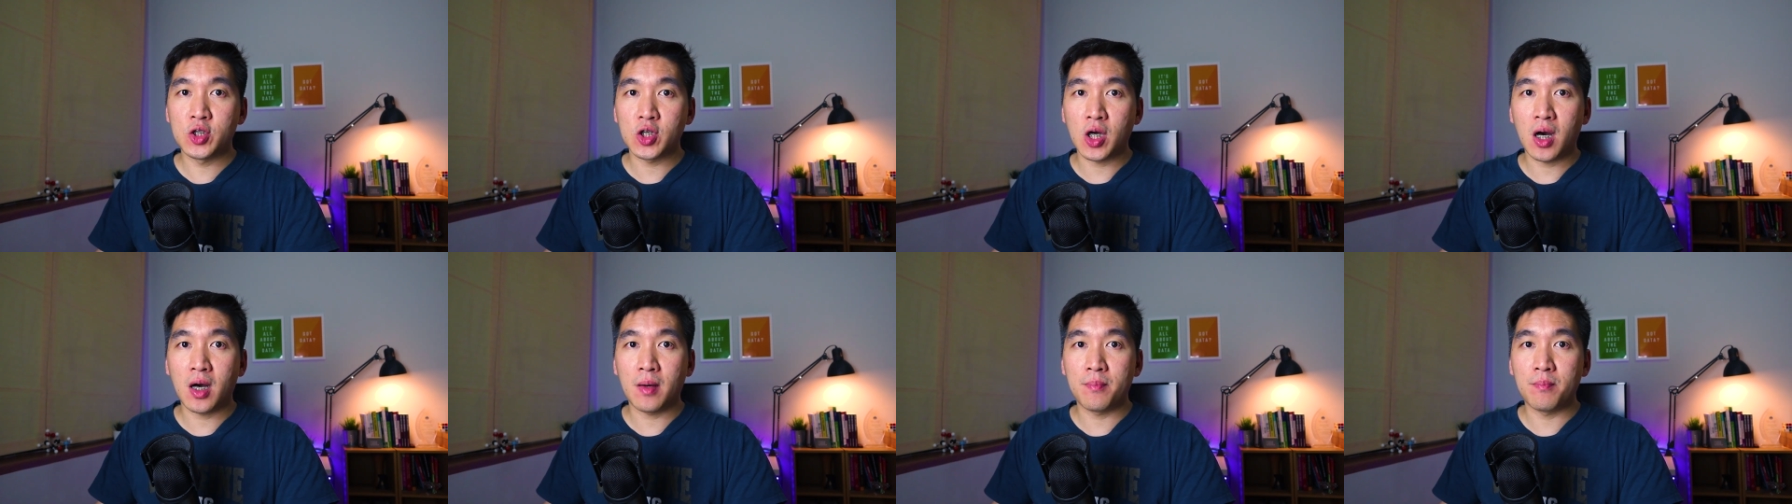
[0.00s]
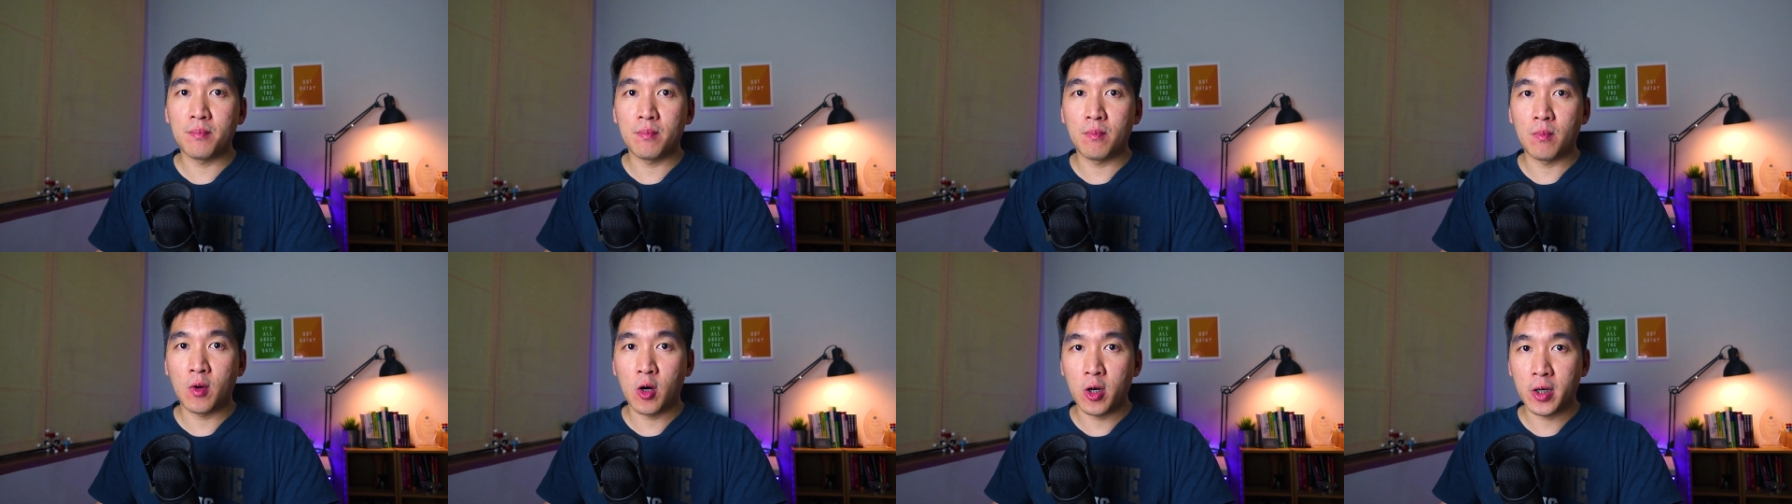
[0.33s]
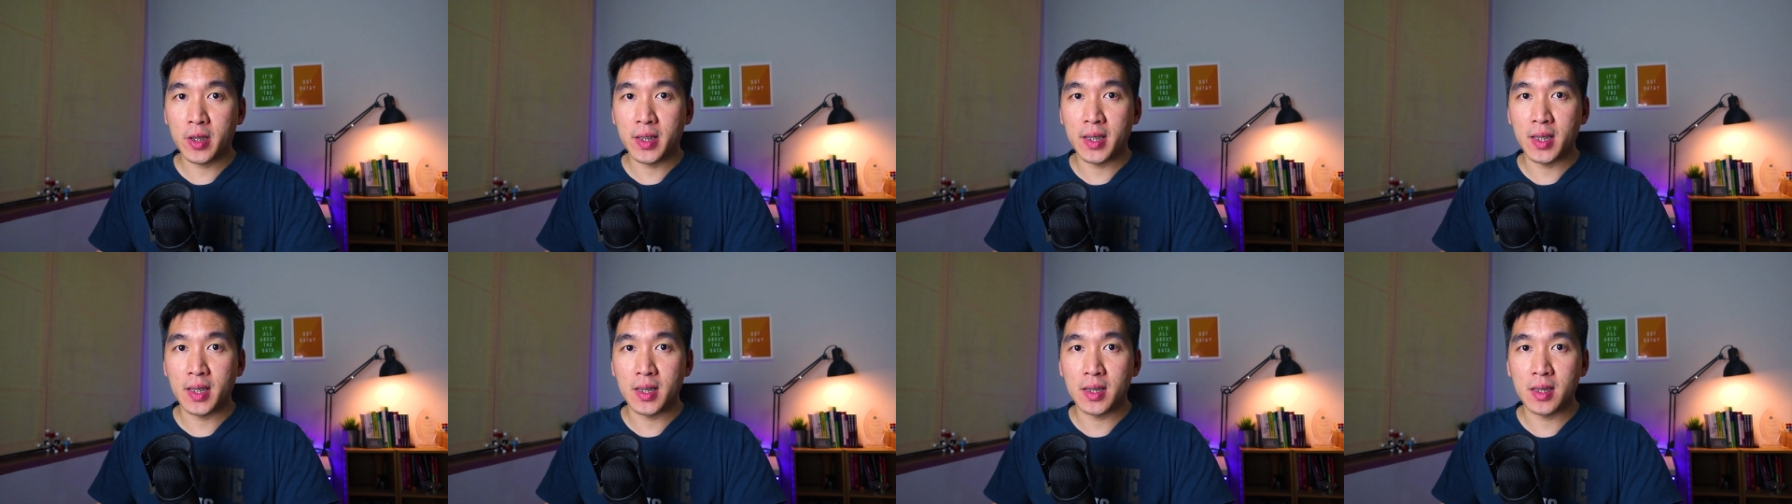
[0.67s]
job
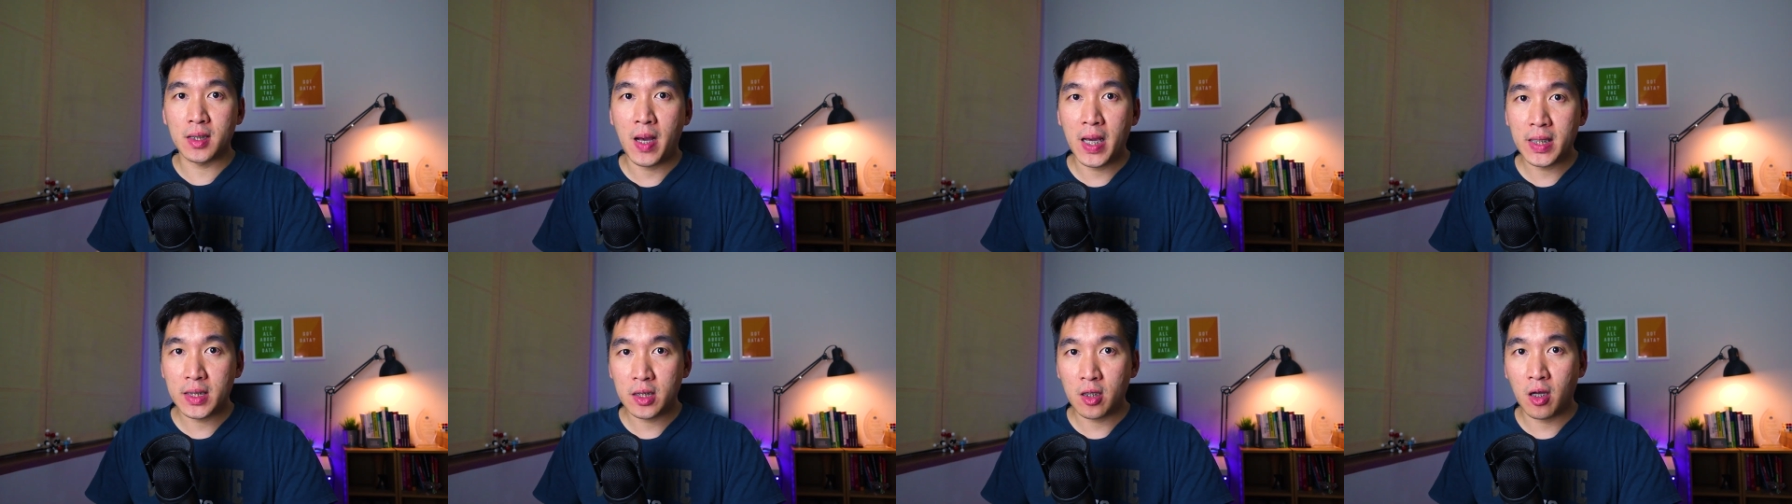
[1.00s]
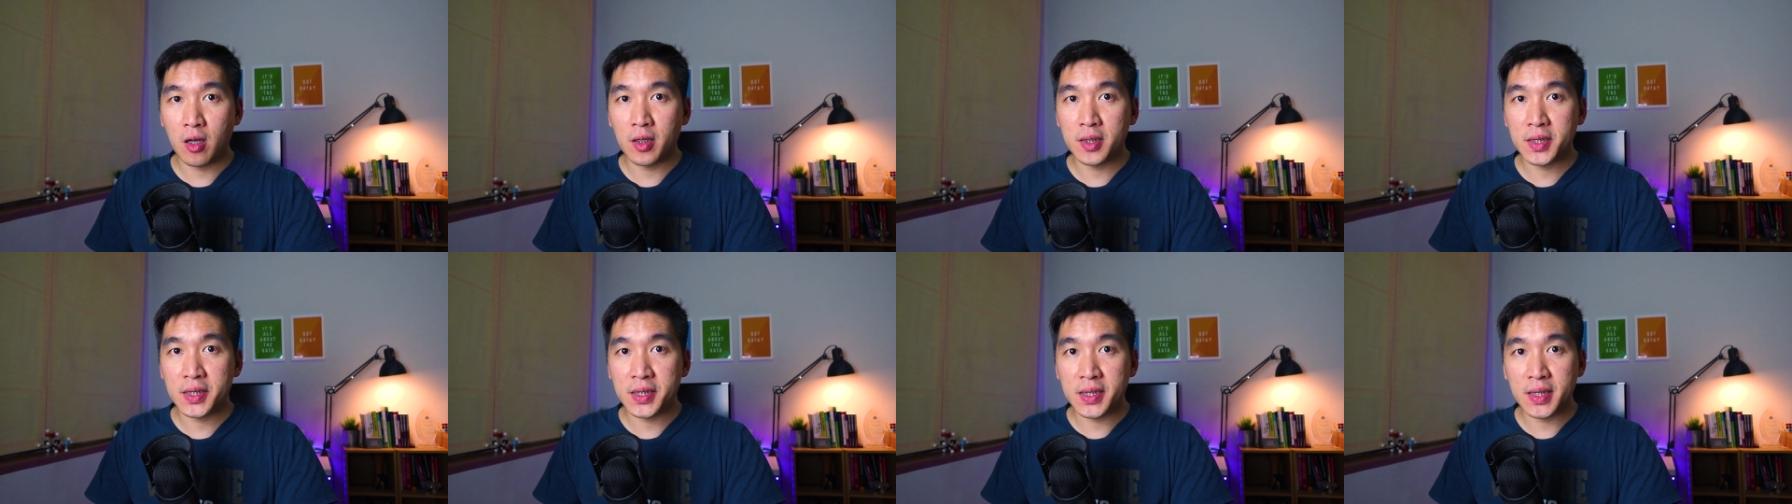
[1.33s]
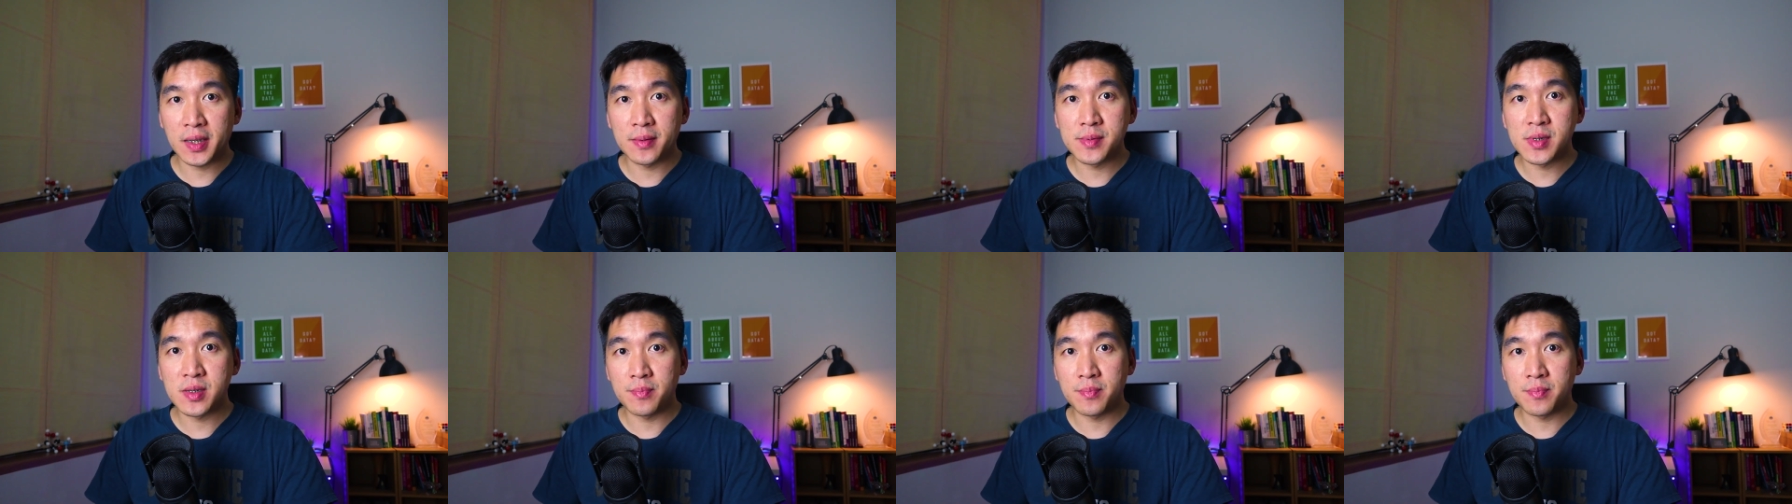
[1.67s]
market, Python seemed